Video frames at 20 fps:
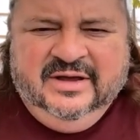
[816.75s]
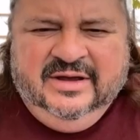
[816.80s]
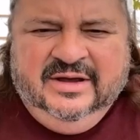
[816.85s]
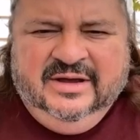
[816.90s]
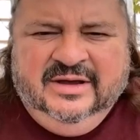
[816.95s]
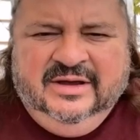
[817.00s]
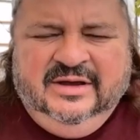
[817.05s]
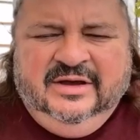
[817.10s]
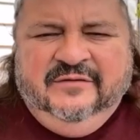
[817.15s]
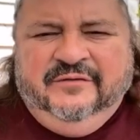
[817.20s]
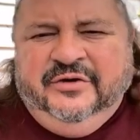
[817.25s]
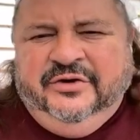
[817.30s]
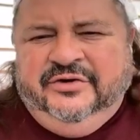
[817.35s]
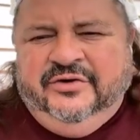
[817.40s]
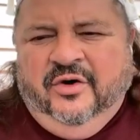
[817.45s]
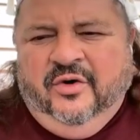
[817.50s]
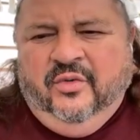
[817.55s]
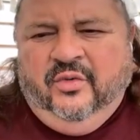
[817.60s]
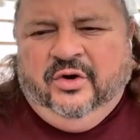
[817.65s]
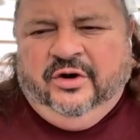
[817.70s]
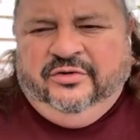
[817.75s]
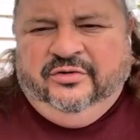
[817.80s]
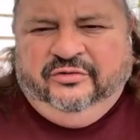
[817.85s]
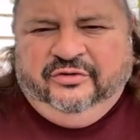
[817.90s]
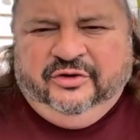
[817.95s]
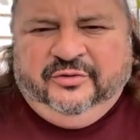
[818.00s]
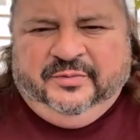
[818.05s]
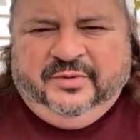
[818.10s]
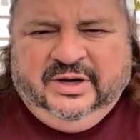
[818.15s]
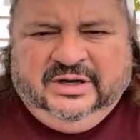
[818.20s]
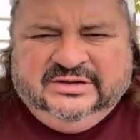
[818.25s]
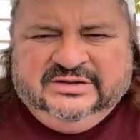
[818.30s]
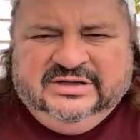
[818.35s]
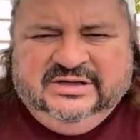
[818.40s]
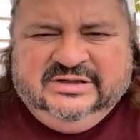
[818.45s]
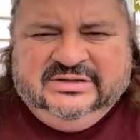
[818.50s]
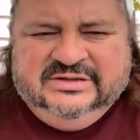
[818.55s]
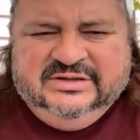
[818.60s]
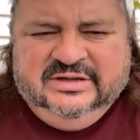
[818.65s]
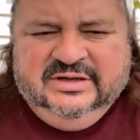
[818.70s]
If we don't work through this process,
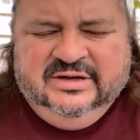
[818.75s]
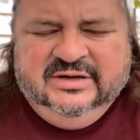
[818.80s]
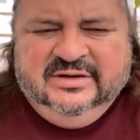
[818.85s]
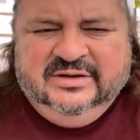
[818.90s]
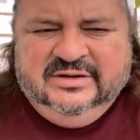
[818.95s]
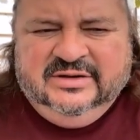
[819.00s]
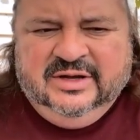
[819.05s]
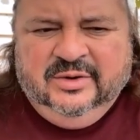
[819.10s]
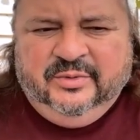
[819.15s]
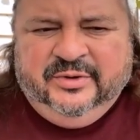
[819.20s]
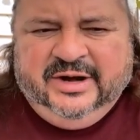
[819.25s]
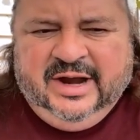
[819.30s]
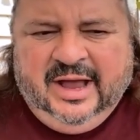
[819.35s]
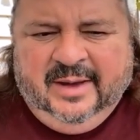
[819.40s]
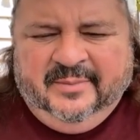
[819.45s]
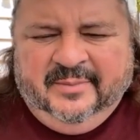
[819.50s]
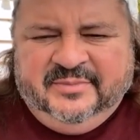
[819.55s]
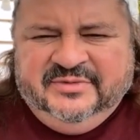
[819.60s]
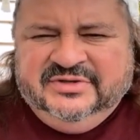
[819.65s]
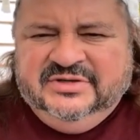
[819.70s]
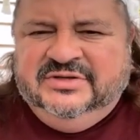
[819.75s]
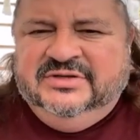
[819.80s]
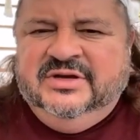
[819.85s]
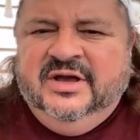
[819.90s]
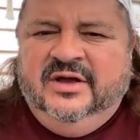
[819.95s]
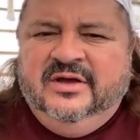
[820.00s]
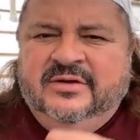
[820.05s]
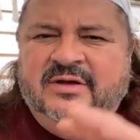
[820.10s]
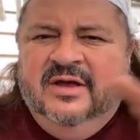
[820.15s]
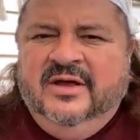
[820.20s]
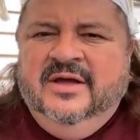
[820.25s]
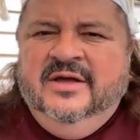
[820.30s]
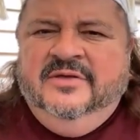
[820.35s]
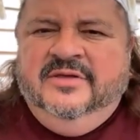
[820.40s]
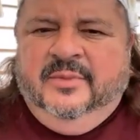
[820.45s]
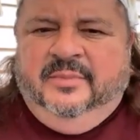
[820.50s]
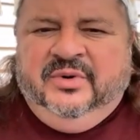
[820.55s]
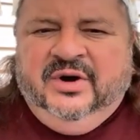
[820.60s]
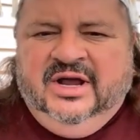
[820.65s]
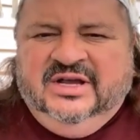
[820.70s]
then what happens is the
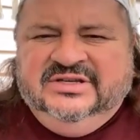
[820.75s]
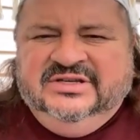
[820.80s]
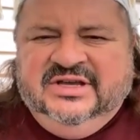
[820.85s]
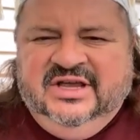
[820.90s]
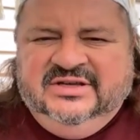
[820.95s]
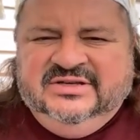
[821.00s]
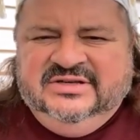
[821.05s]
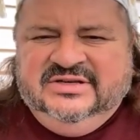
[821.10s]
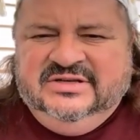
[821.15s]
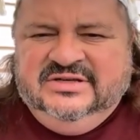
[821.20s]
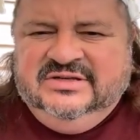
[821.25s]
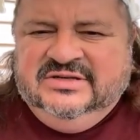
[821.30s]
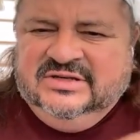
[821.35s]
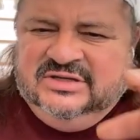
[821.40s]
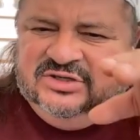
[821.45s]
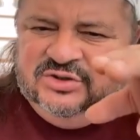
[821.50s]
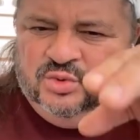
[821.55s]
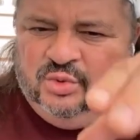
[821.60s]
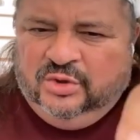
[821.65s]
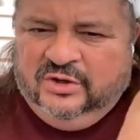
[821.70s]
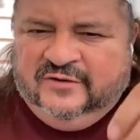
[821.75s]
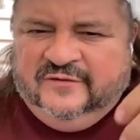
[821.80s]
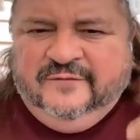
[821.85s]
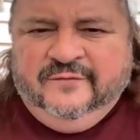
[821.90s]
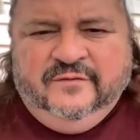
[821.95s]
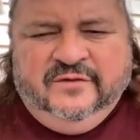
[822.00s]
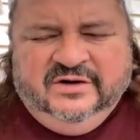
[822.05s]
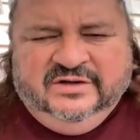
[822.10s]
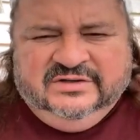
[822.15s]
process is worked for us.